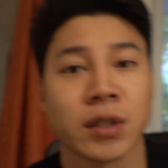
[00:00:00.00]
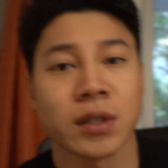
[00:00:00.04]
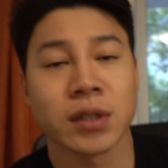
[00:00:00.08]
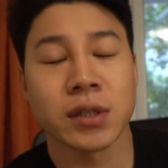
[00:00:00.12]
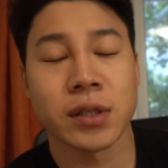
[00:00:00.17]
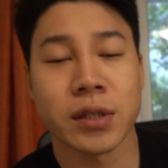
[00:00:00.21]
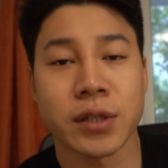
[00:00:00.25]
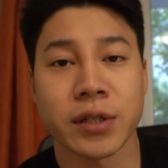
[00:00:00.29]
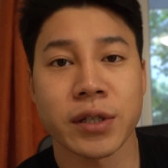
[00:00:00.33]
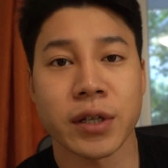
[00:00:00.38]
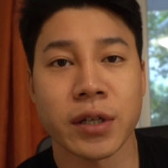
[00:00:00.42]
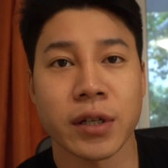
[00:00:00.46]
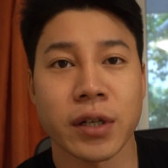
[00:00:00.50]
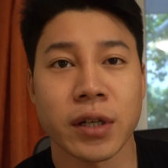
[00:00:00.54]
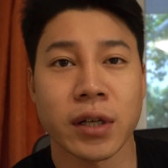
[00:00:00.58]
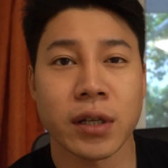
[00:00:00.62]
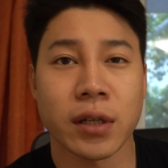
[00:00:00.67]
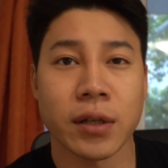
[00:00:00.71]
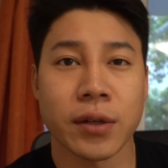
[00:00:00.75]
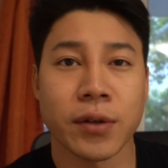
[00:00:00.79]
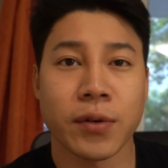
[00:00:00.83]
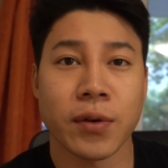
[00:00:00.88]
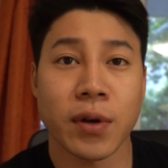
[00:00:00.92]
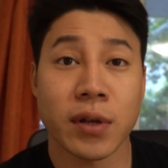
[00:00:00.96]
study
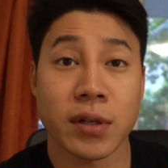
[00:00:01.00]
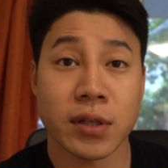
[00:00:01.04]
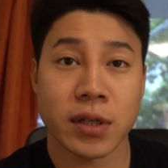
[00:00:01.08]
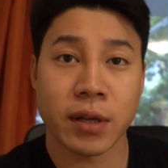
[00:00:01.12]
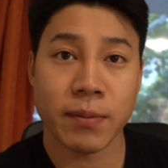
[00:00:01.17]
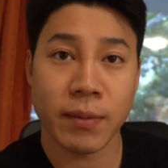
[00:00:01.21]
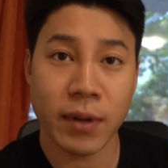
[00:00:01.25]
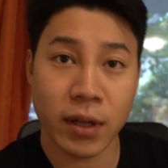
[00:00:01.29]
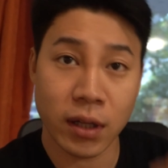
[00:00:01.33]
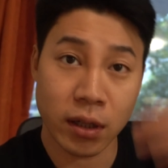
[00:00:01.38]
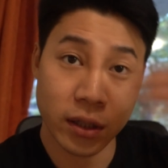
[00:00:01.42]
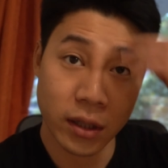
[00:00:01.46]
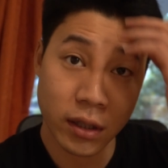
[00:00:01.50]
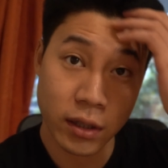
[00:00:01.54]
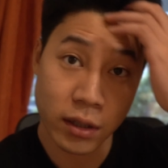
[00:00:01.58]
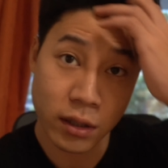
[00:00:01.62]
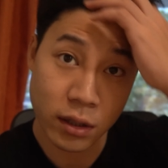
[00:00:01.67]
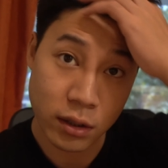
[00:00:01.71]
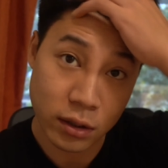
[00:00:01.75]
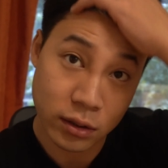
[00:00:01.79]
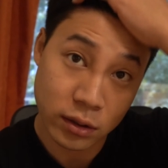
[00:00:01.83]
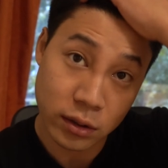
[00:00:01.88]
the USMLE